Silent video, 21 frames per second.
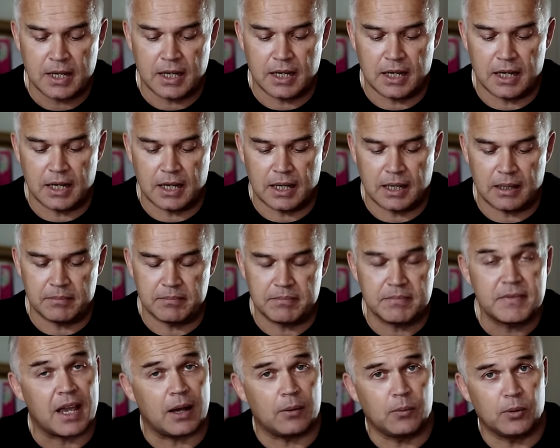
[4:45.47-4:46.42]
uh,
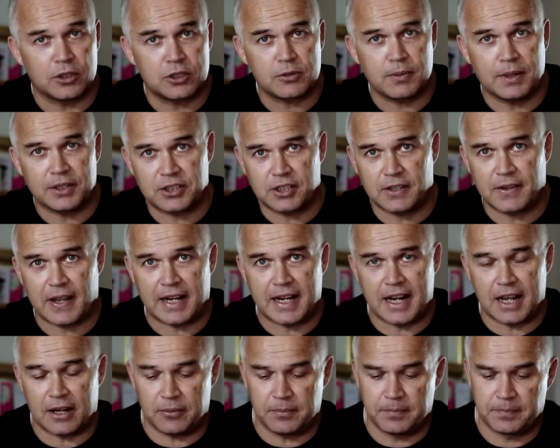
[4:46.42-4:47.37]
yeah we'll switch to that
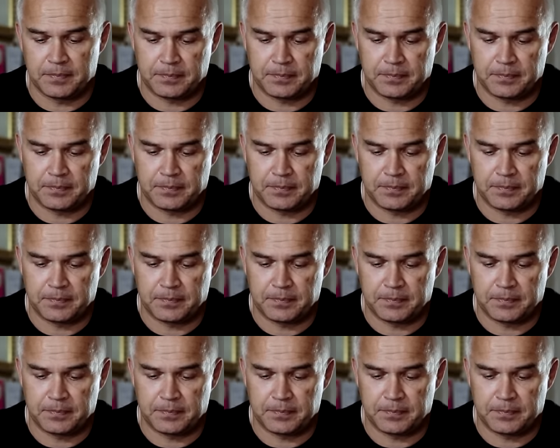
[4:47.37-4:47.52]
now